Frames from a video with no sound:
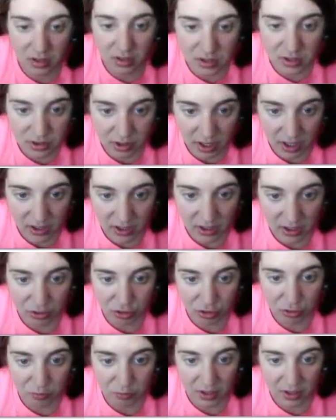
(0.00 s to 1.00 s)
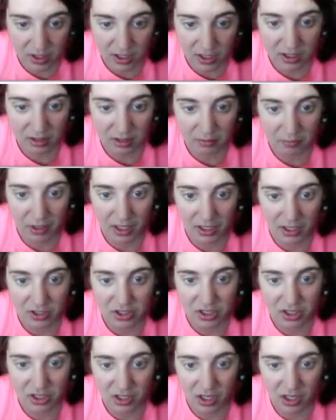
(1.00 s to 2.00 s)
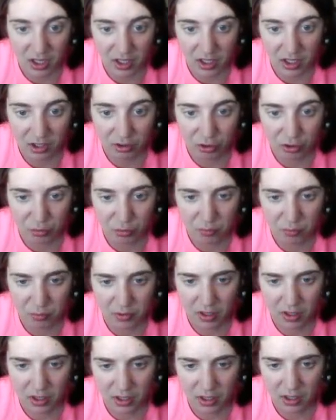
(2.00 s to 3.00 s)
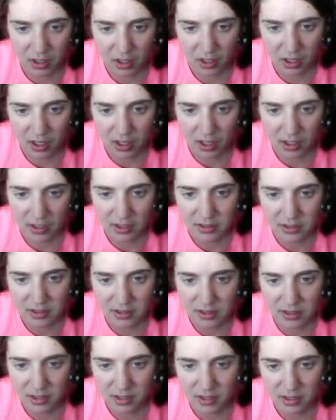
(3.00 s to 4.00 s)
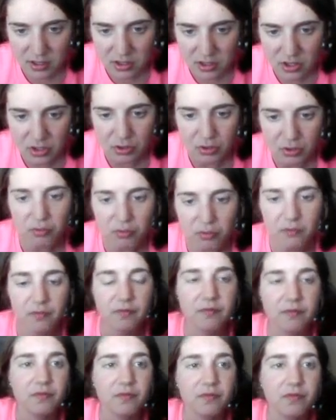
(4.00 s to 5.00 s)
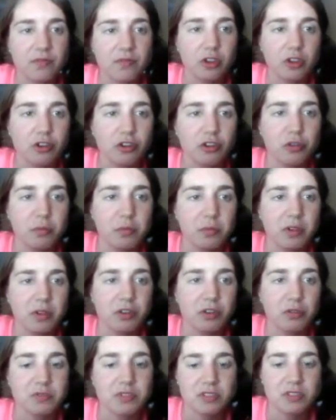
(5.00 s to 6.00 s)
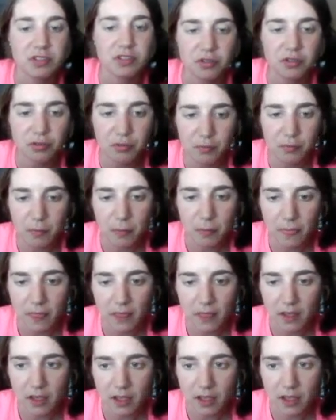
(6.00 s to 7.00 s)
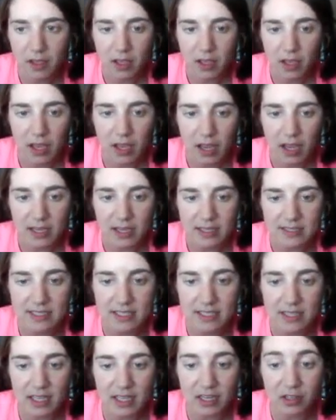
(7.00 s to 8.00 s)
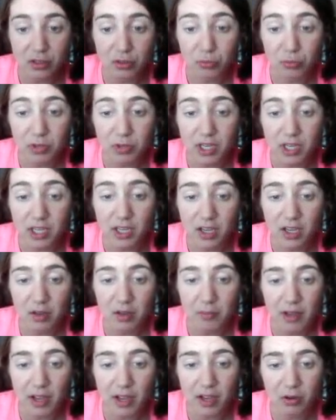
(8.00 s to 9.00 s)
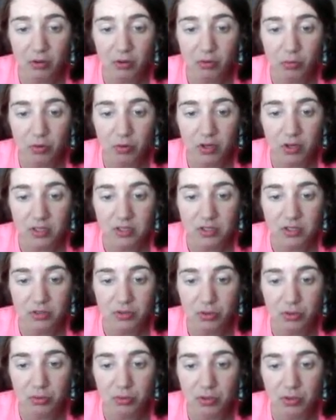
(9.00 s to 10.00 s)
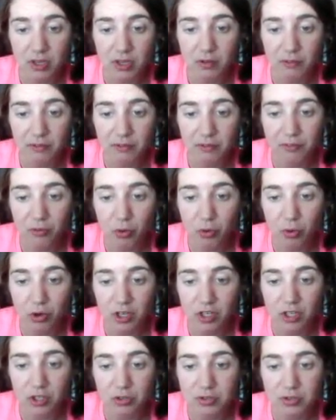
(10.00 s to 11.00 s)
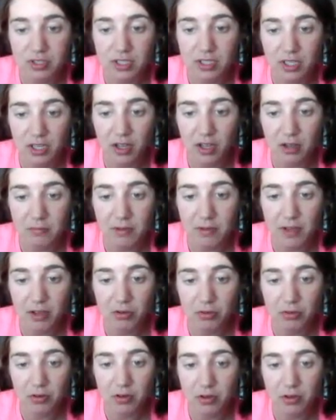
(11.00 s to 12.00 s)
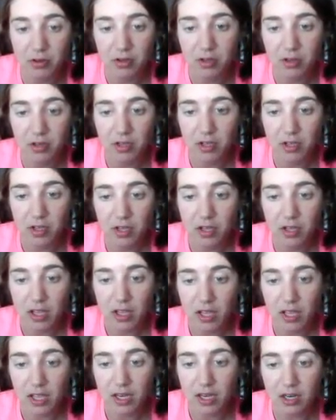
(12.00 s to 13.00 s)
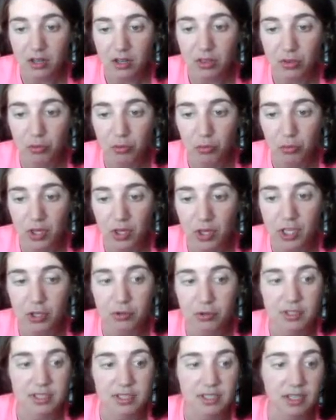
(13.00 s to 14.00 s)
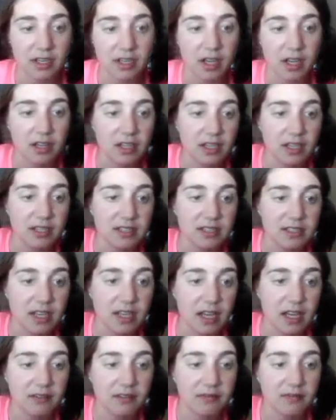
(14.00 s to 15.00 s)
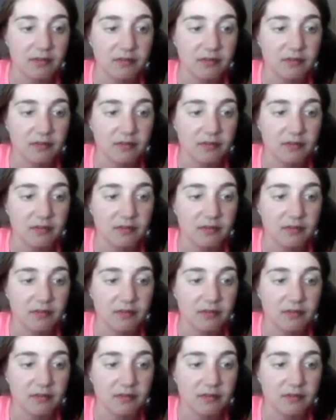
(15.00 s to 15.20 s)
So I'm going to group anything matching. I'm going to group it as a 2, or group them in groups of 2. I see that a 3 can come out. 1, 2, 3, 4 u's can come out. And a 3u is stuck on the inside.